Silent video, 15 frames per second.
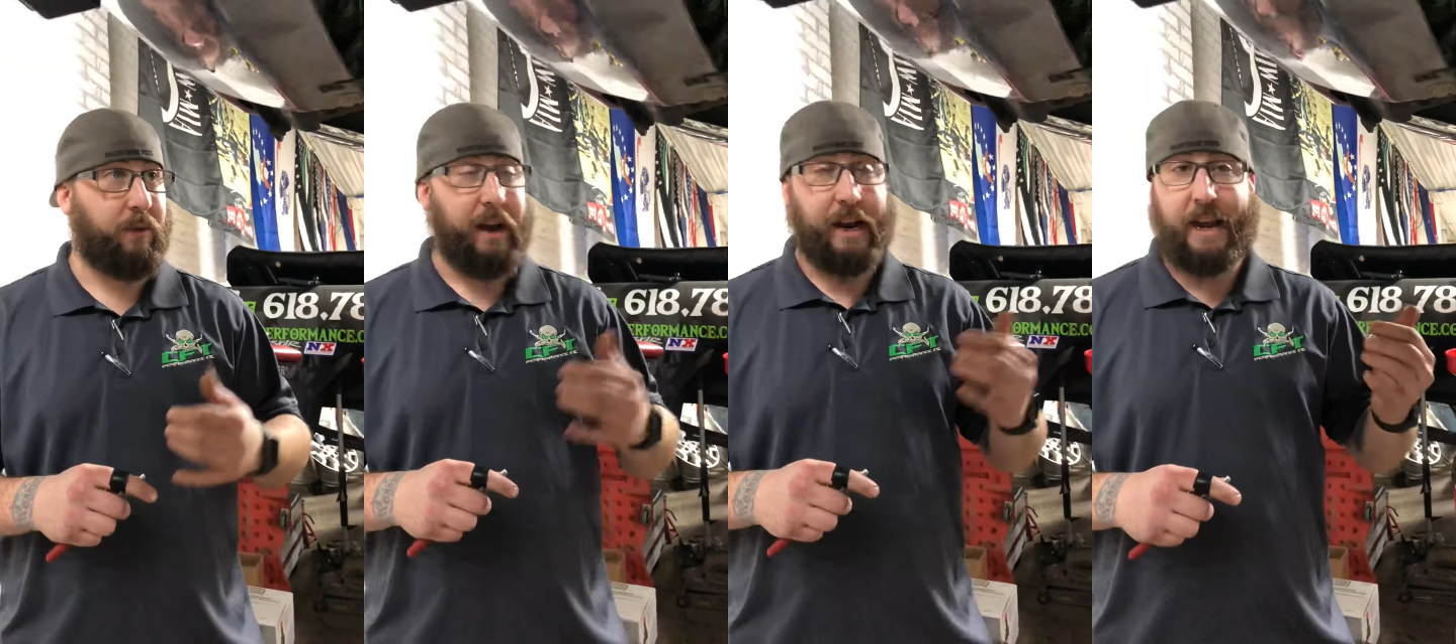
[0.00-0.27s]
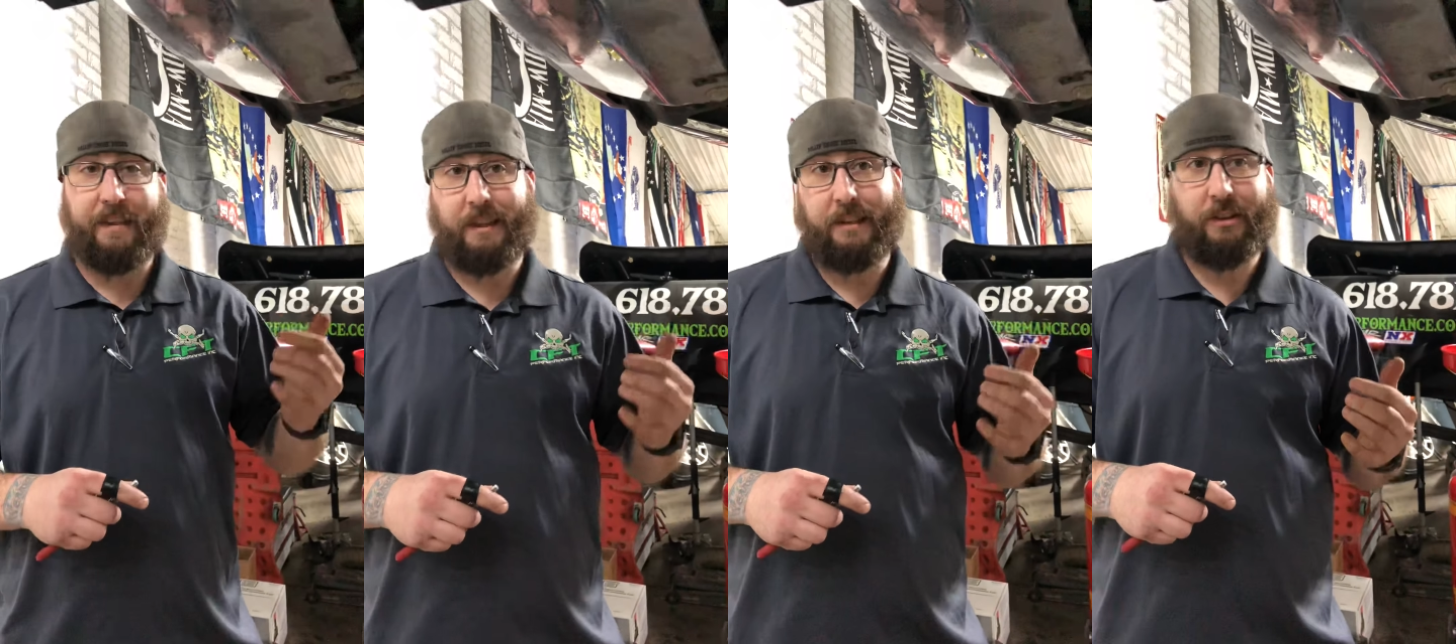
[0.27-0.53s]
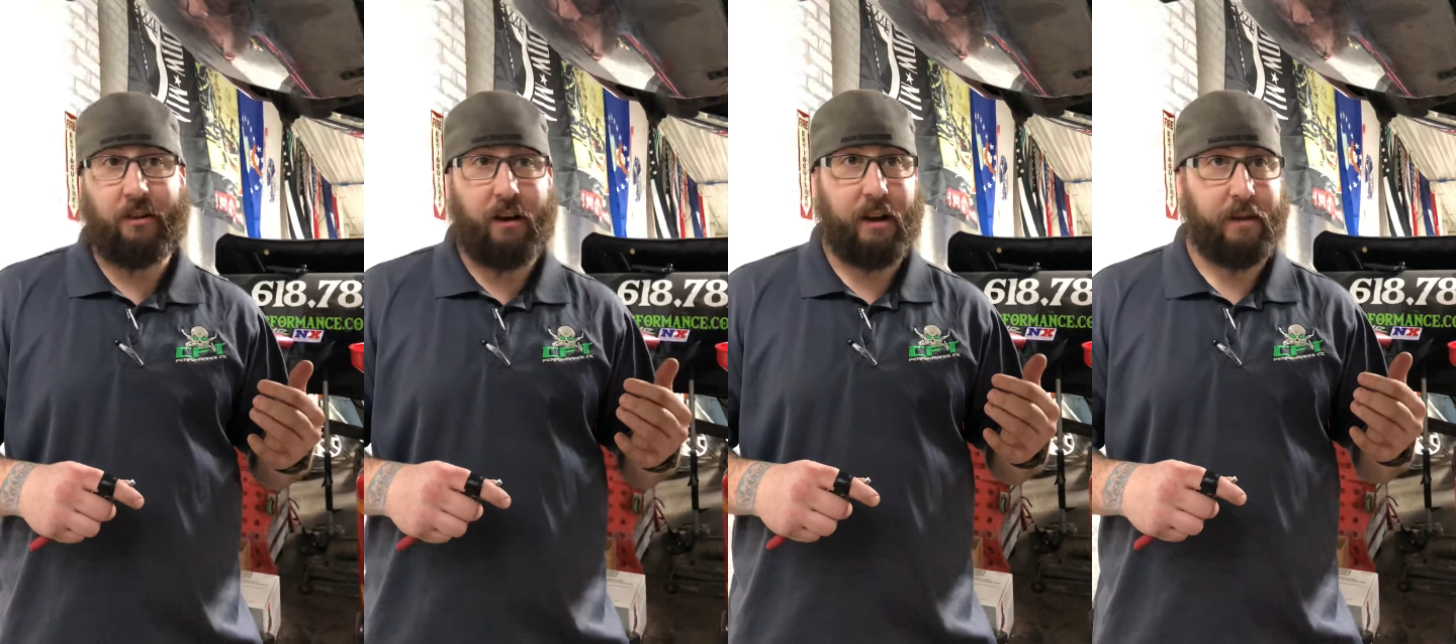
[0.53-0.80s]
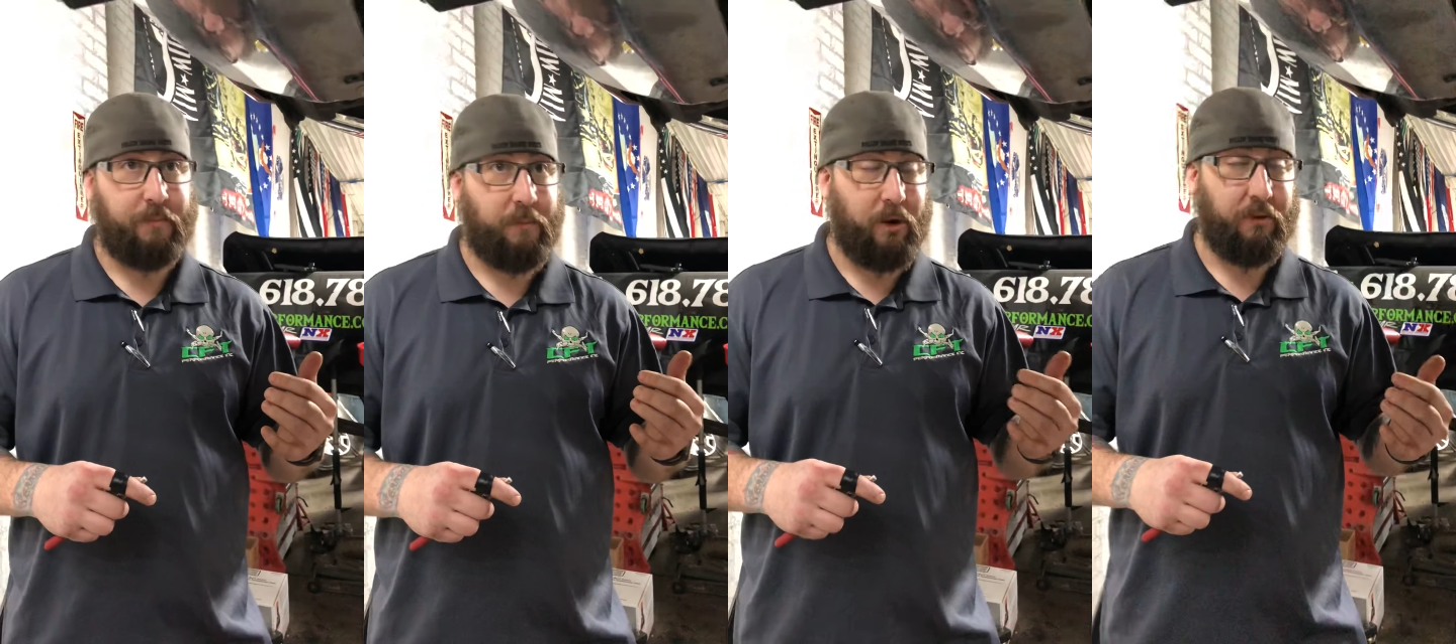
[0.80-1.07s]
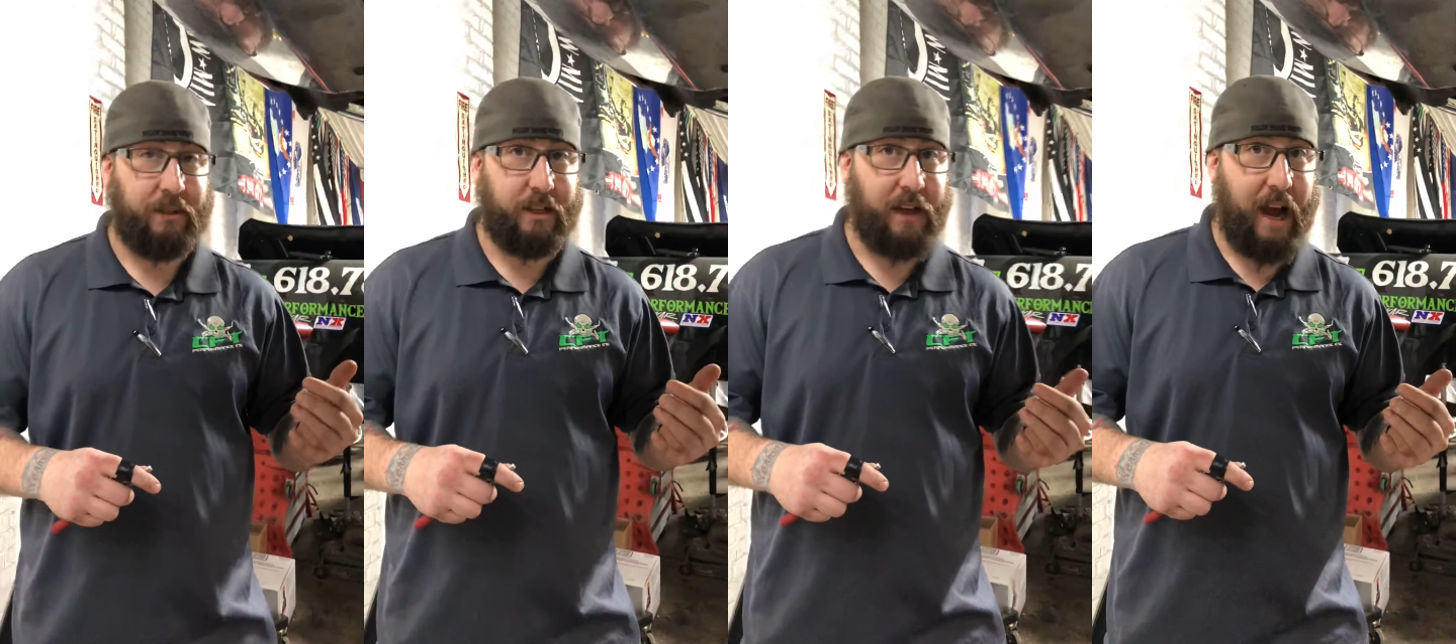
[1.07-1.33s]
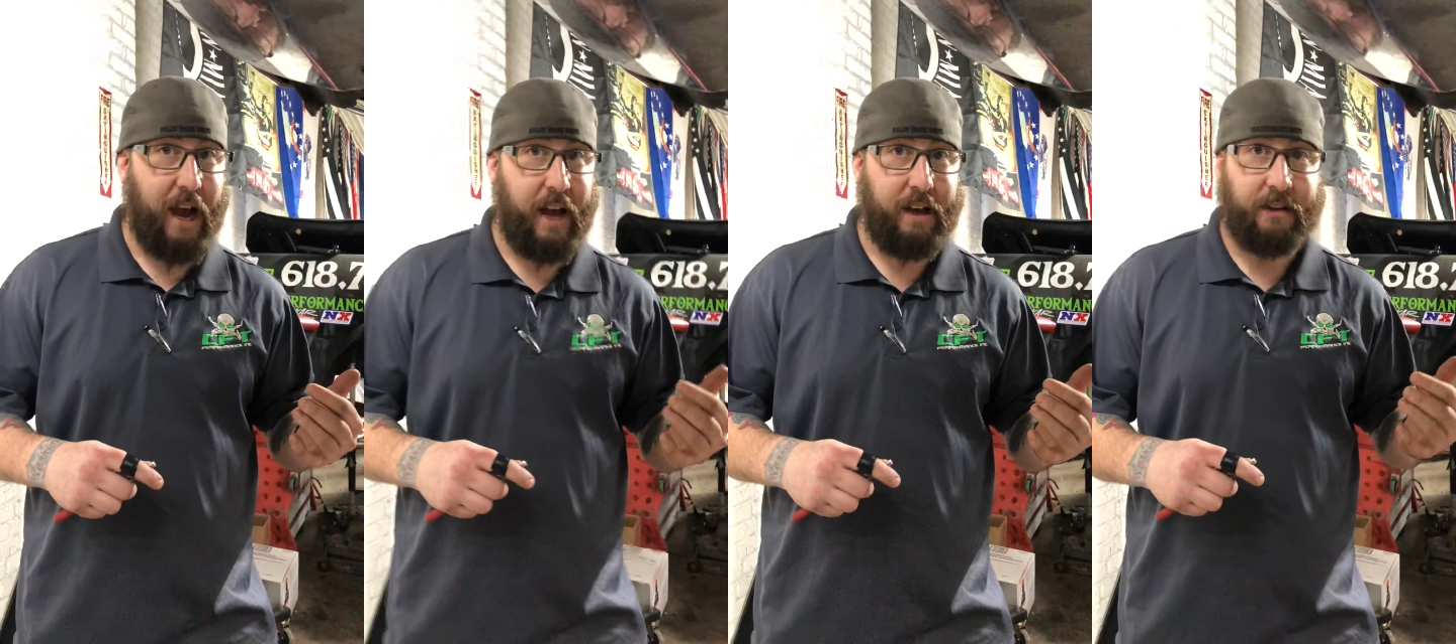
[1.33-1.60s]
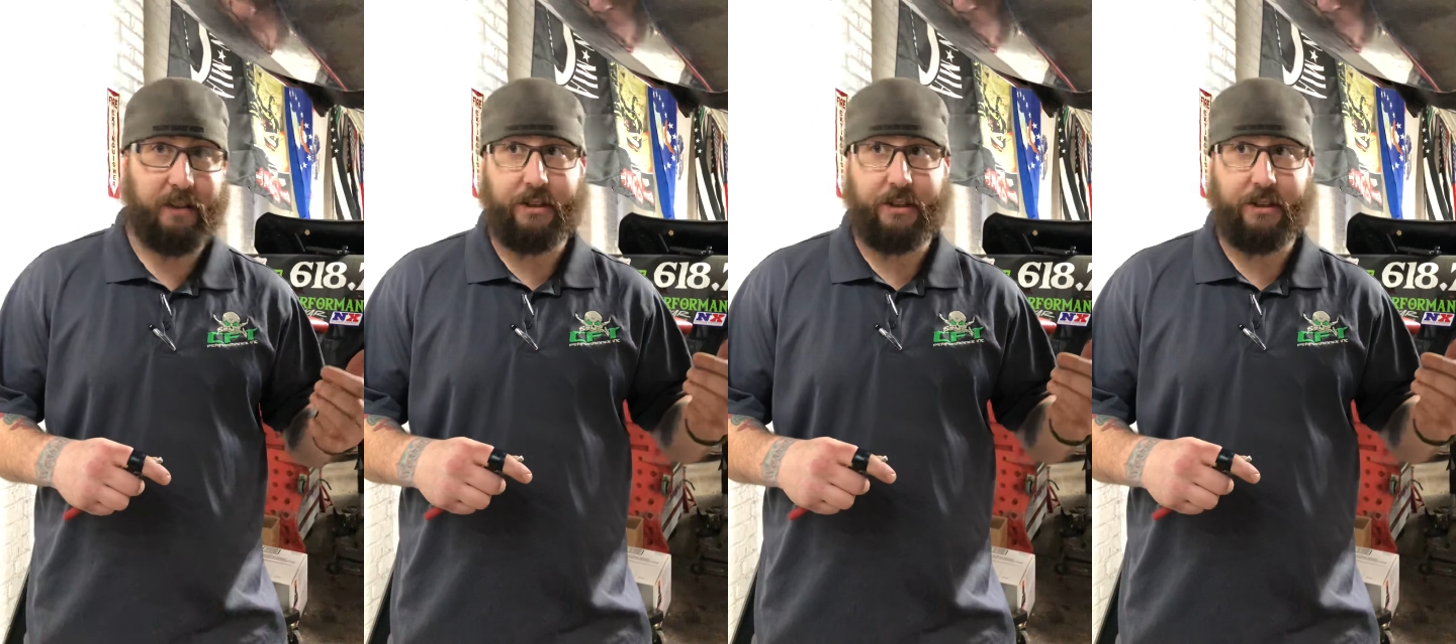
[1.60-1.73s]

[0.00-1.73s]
When I got this truck bone stock,